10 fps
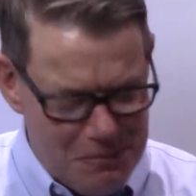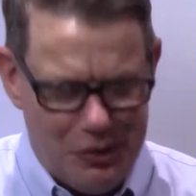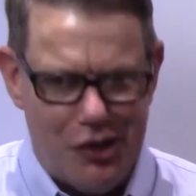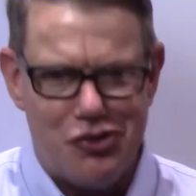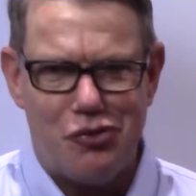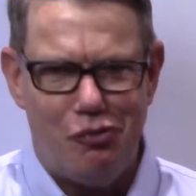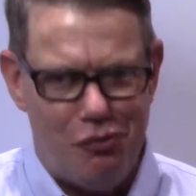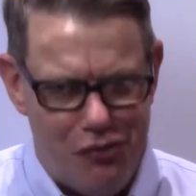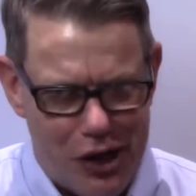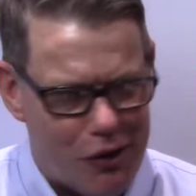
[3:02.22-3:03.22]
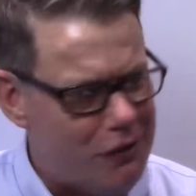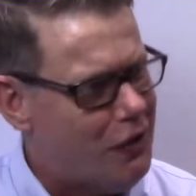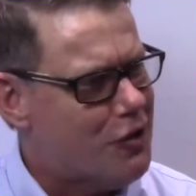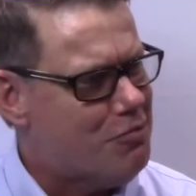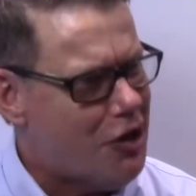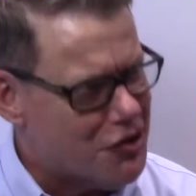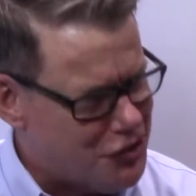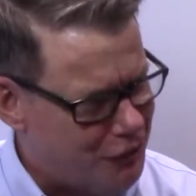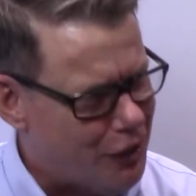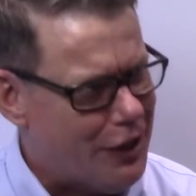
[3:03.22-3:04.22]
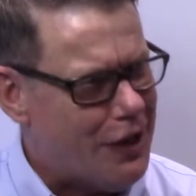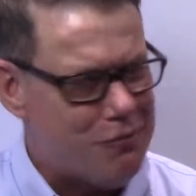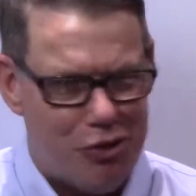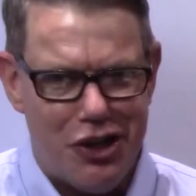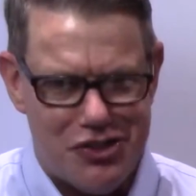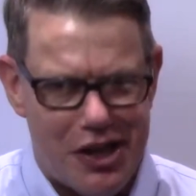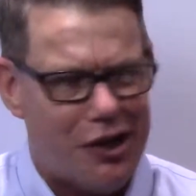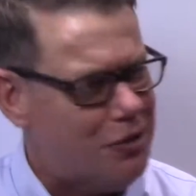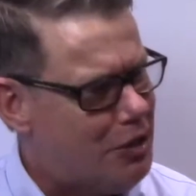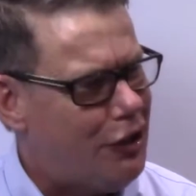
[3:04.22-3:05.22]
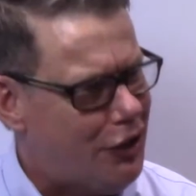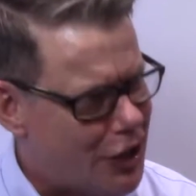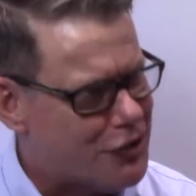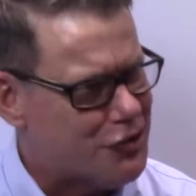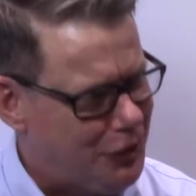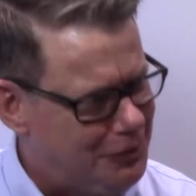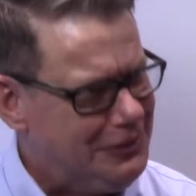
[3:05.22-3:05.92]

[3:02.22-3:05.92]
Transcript: it's very, very positive right now. Pretty excited about it, actually.